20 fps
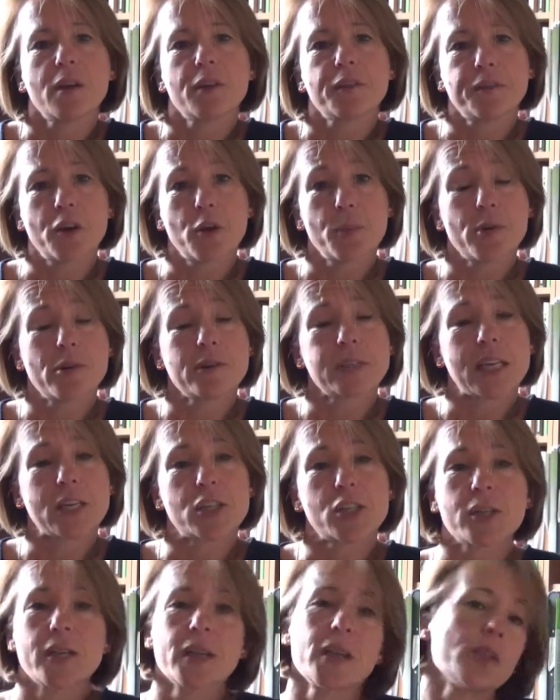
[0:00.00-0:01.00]
Phobia is
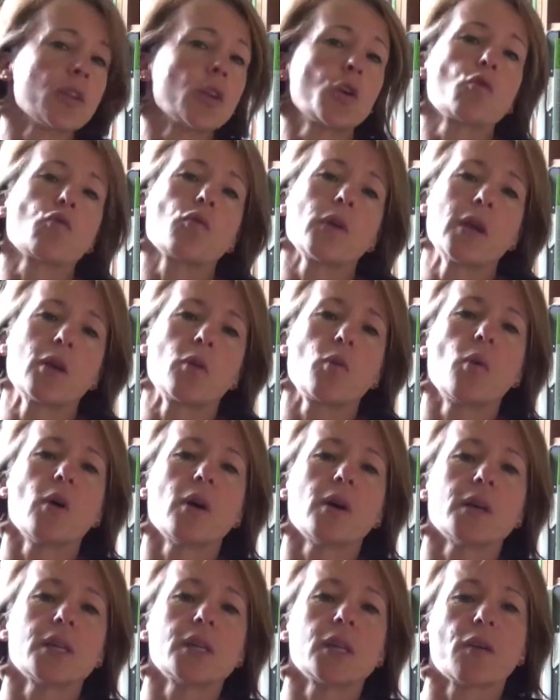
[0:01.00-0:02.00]
actually the Greek
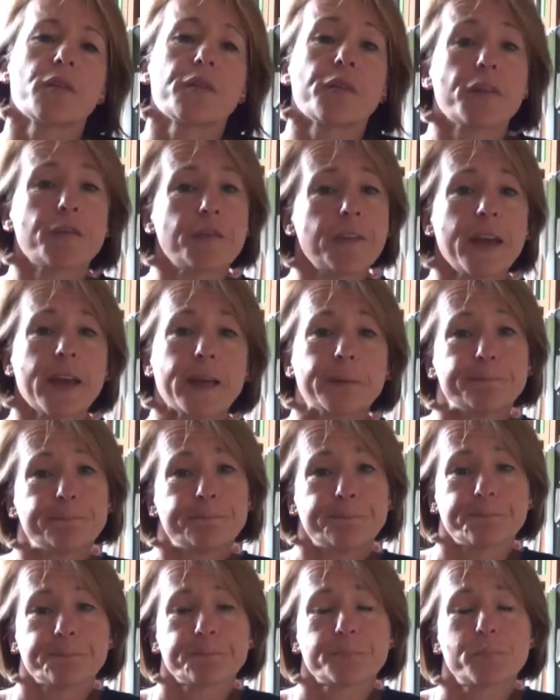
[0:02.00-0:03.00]
word for fear,
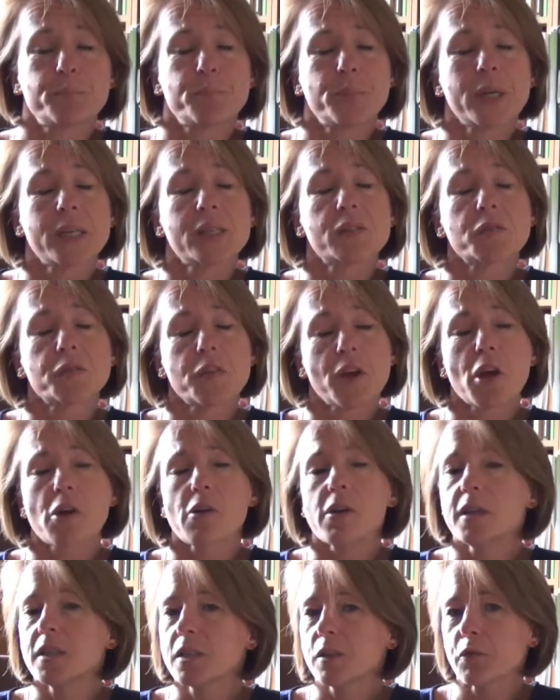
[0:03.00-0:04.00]
but it's
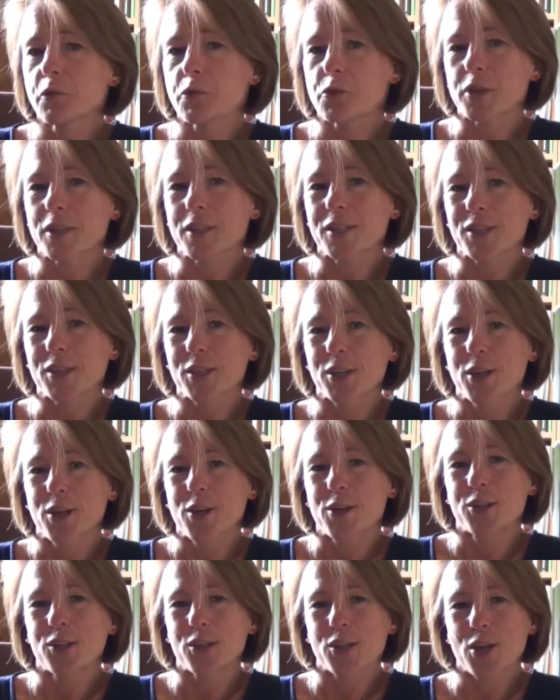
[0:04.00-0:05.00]
very different
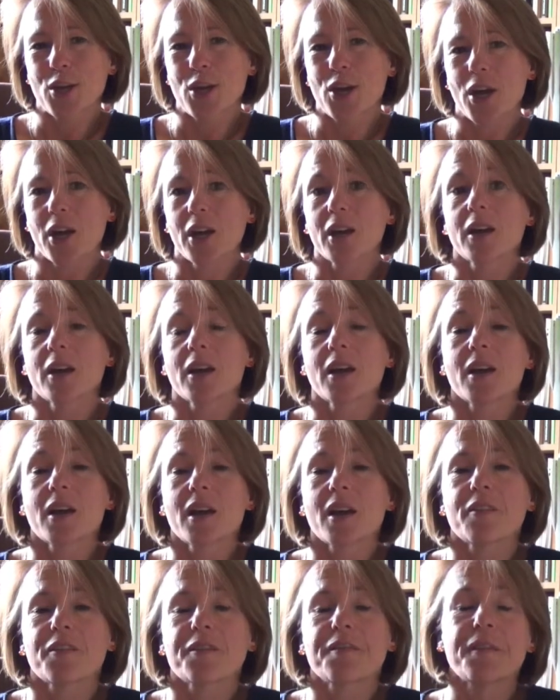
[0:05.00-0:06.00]
to
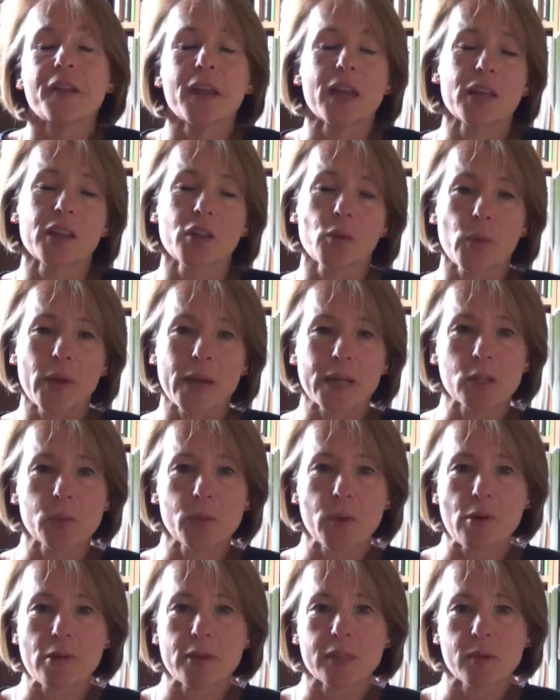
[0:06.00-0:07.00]
fear that we
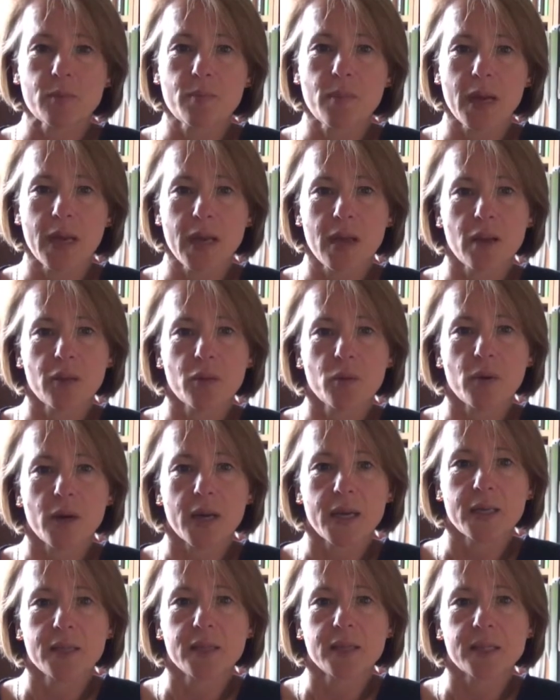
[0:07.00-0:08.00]
experience in many other
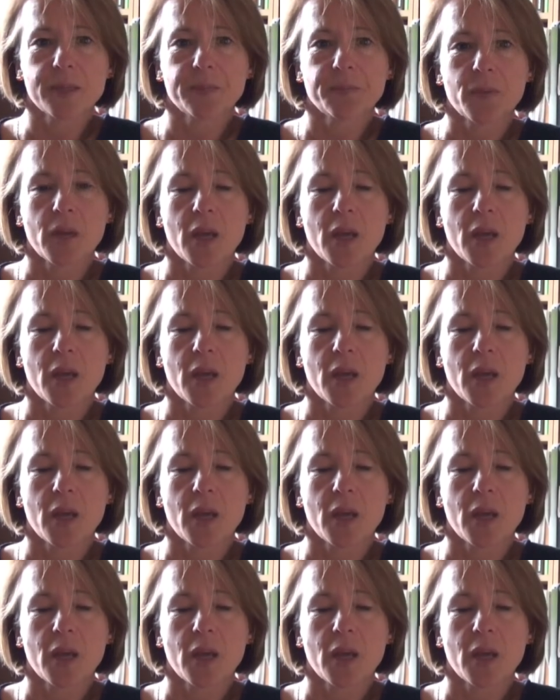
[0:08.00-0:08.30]
ways.